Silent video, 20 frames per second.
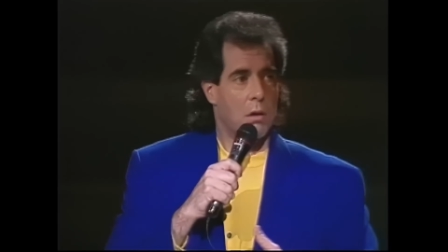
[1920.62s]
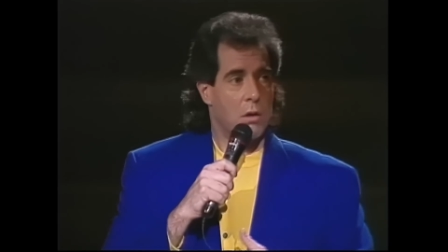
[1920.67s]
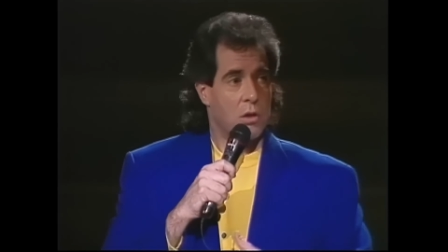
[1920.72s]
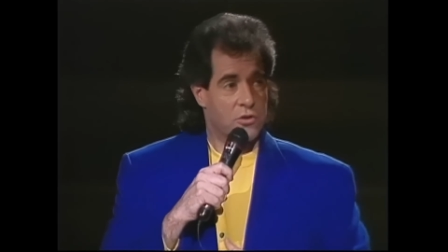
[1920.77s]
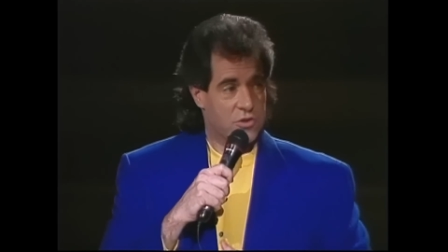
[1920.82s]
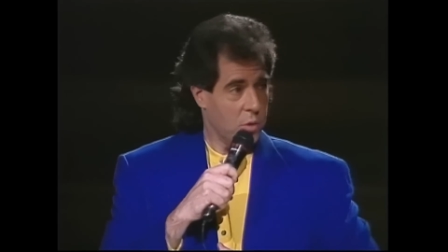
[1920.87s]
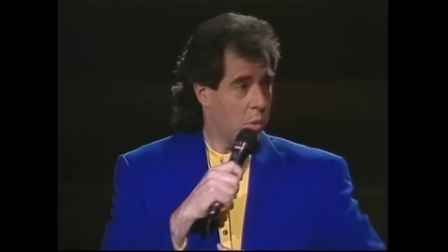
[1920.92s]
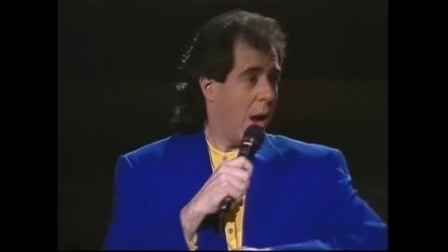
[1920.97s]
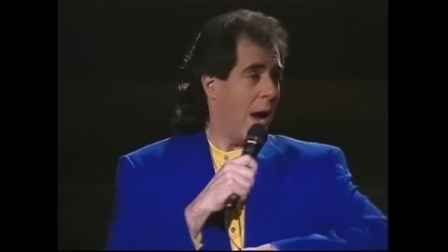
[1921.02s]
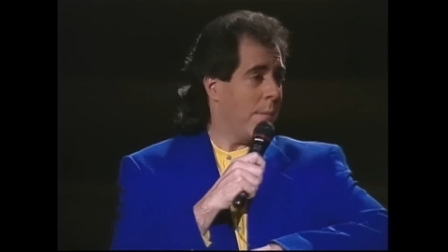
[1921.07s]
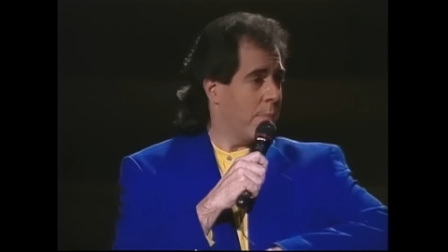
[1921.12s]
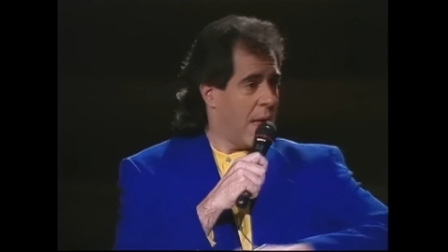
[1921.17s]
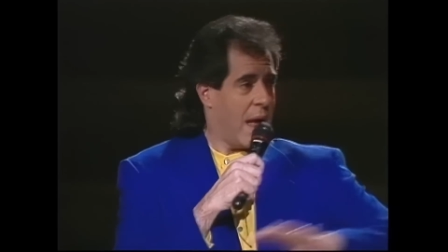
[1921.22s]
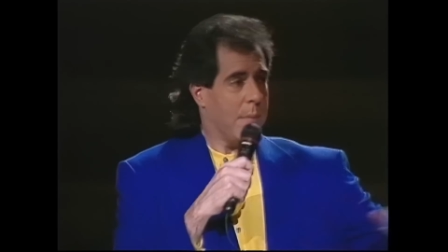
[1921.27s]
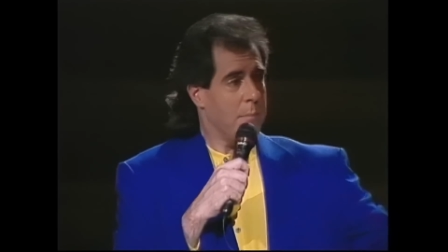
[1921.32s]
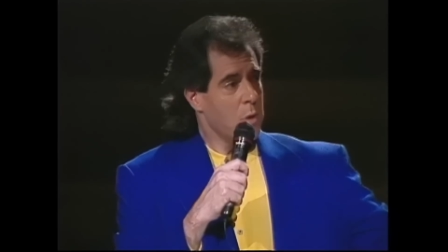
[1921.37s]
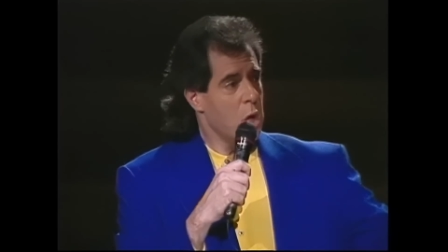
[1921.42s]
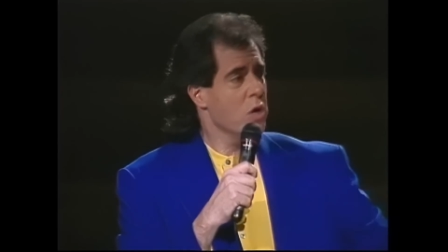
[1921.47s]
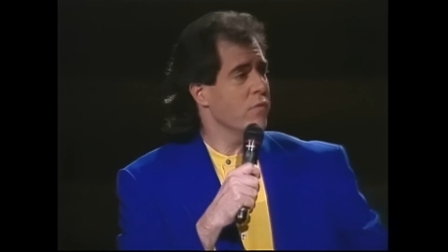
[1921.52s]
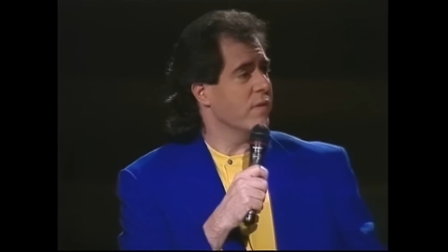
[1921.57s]
so I'm
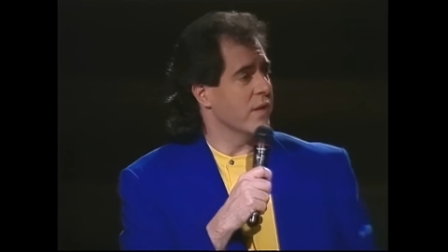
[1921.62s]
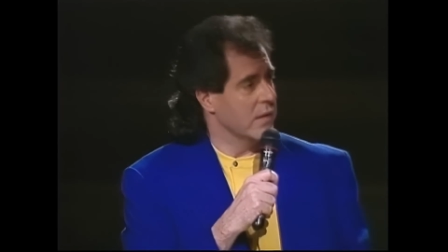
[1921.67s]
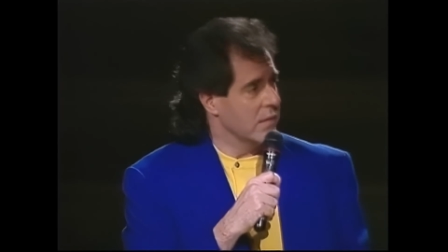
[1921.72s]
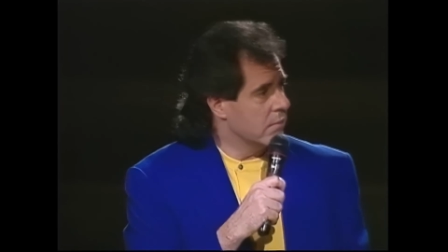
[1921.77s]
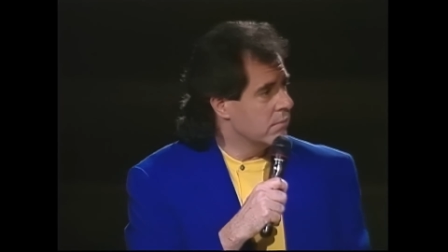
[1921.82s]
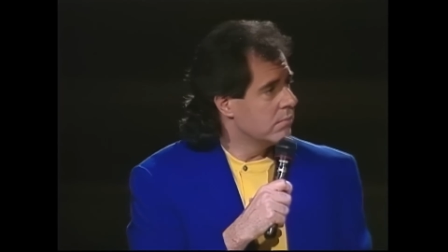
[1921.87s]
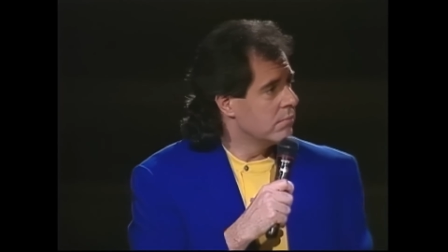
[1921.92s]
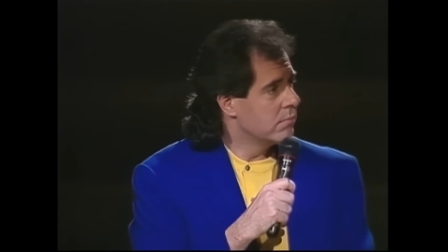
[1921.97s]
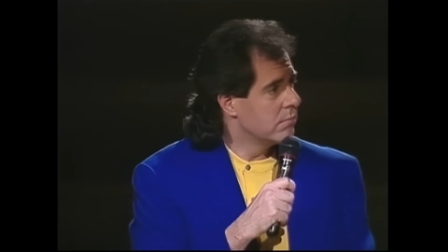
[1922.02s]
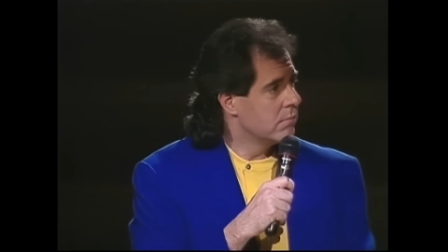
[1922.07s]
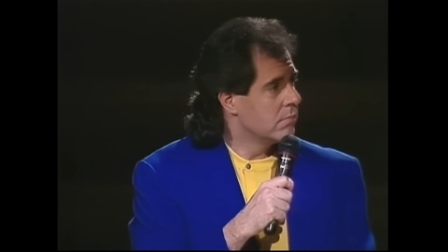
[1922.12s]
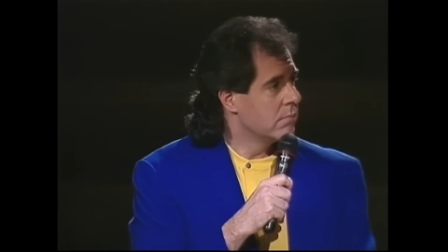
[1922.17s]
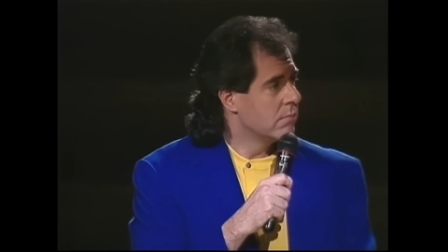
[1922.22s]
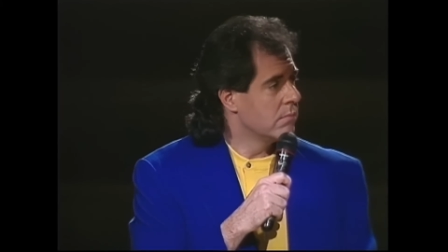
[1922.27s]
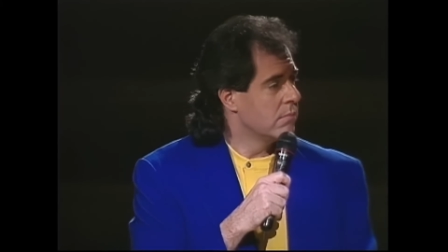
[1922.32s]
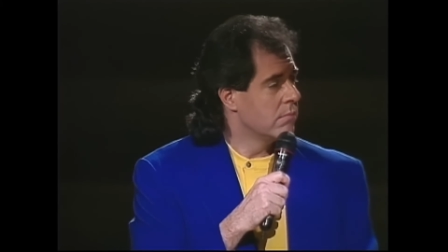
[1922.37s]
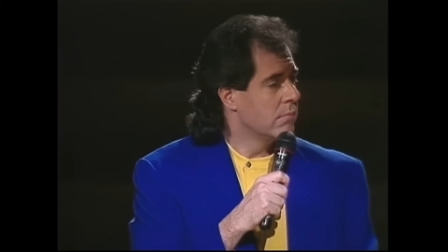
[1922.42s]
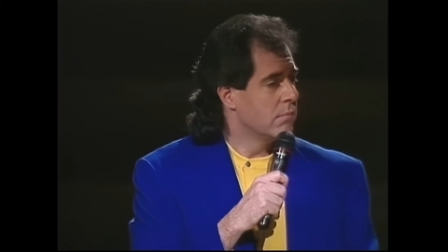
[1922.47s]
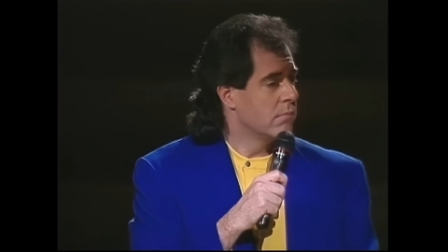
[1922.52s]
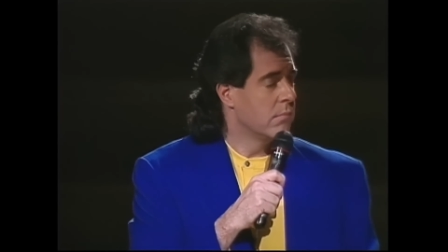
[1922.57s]
not moving.
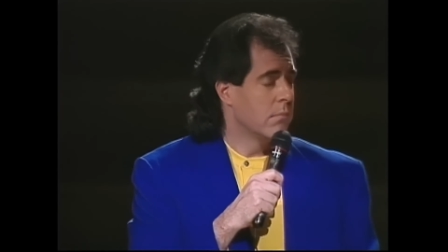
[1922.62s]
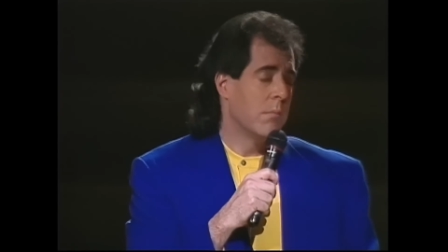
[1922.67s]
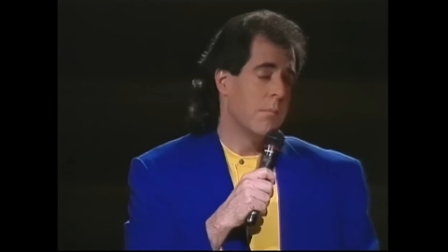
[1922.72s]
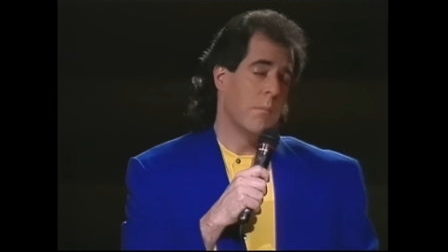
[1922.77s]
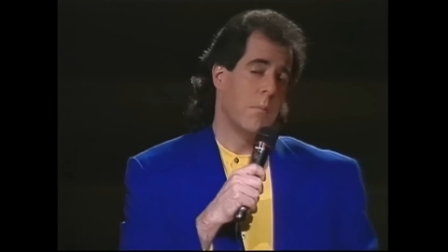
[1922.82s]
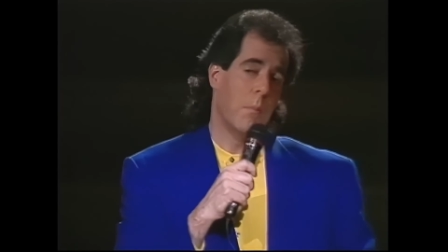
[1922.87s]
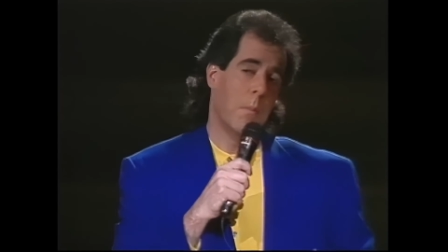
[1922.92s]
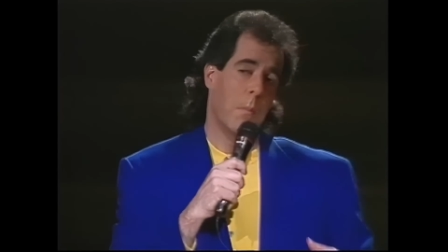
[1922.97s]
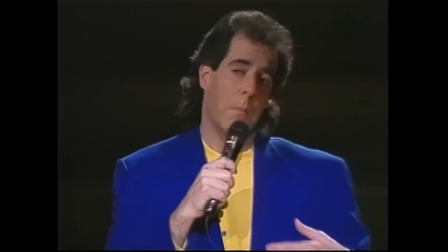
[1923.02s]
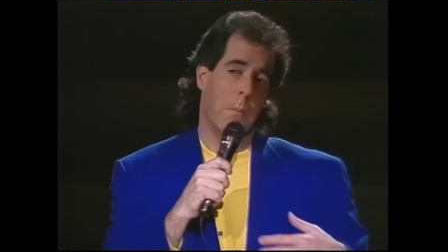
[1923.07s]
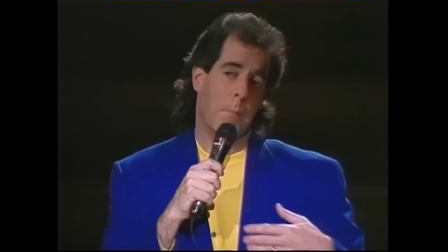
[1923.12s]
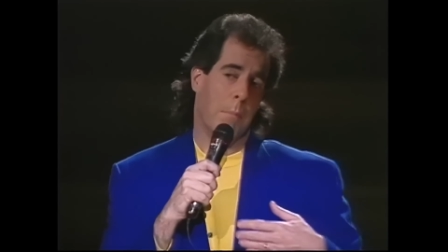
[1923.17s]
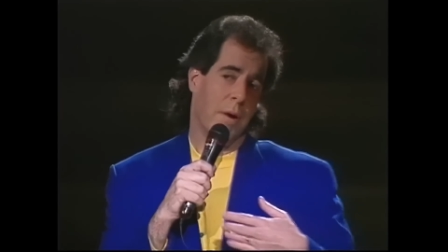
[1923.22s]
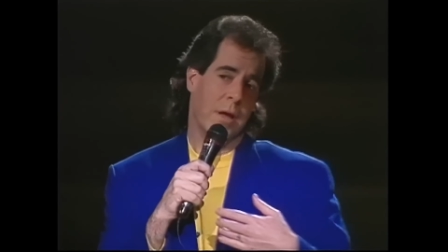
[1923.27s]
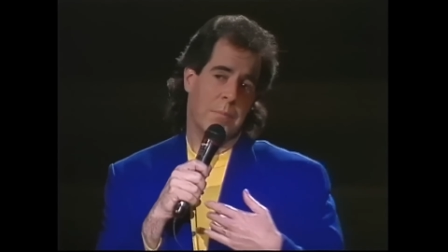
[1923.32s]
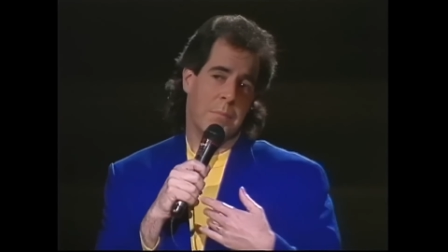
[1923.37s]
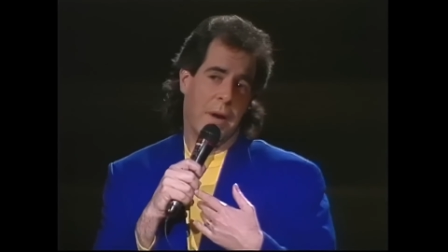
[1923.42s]
But